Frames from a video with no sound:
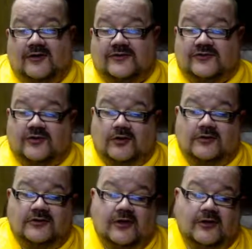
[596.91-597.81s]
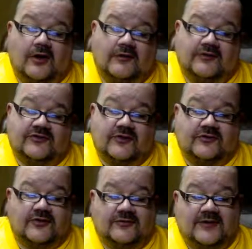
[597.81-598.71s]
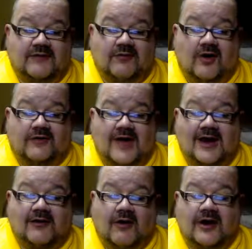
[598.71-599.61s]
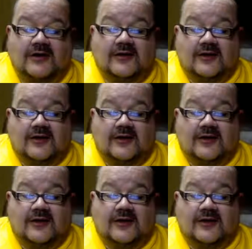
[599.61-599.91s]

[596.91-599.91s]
It's a circle logo, which those are never all that great.